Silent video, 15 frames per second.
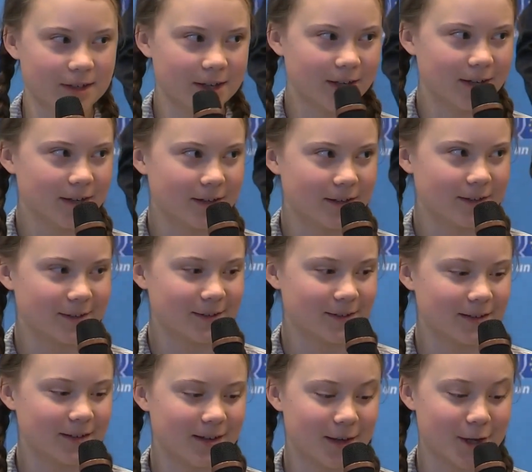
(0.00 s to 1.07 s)
and uh,
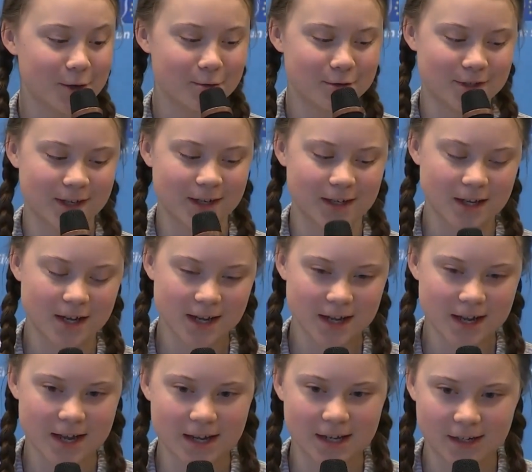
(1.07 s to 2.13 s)
negotiating,
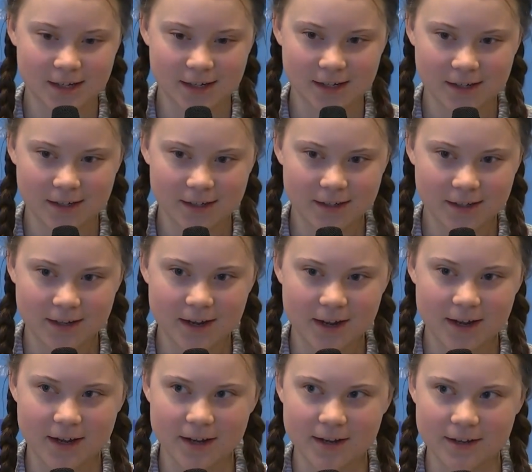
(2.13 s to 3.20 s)

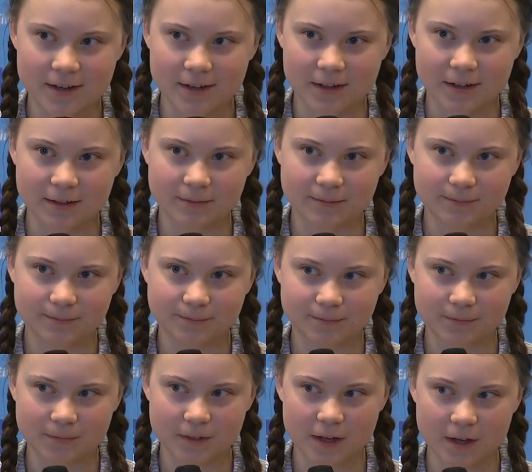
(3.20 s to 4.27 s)
and uh,
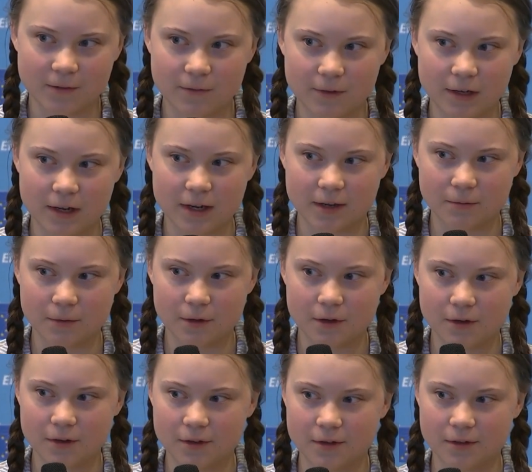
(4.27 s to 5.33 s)
I feel like we
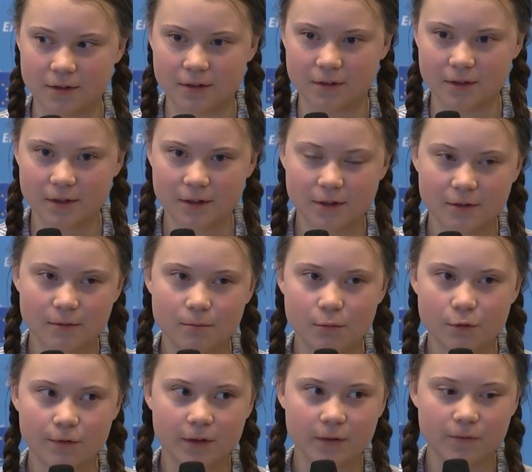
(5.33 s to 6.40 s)
aren't
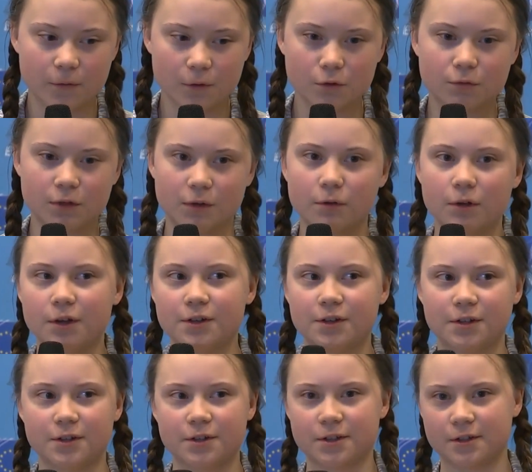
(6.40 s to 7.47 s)
moving forward. We are
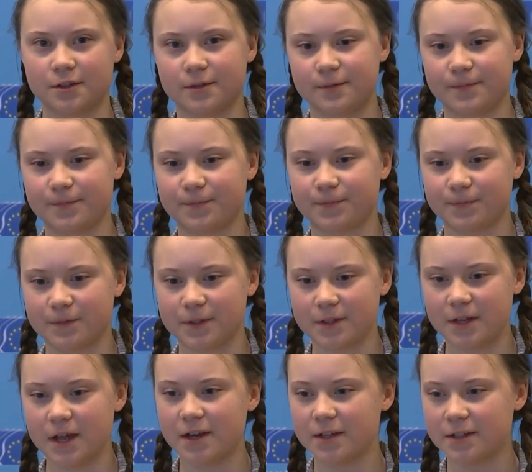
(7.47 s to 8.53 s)
just
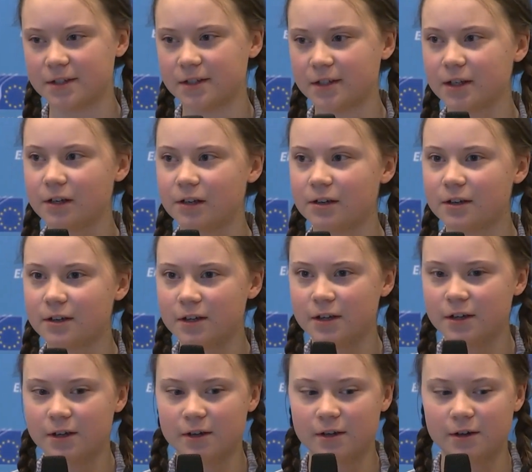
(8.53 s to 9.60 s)
standing still
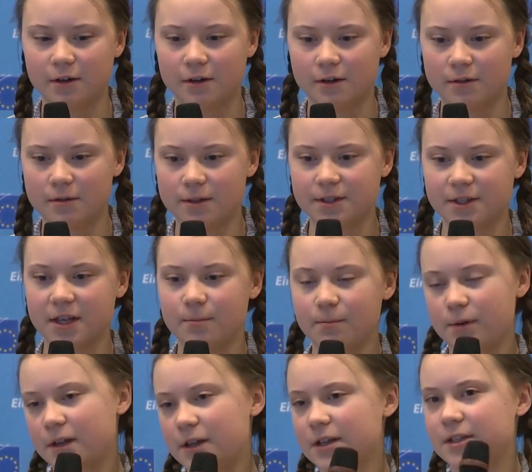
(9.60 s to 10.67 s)
on the same
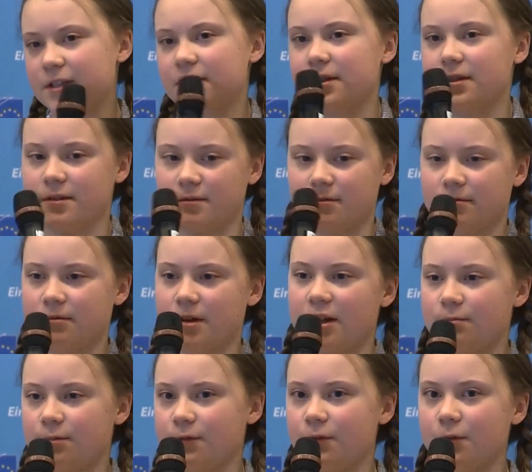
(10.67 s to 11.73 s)
place
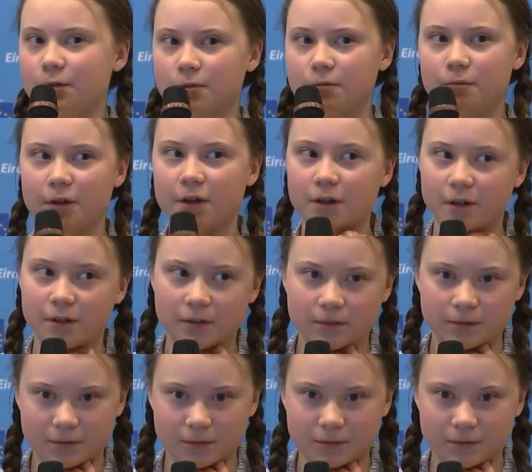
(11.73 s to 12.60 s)
as before. We are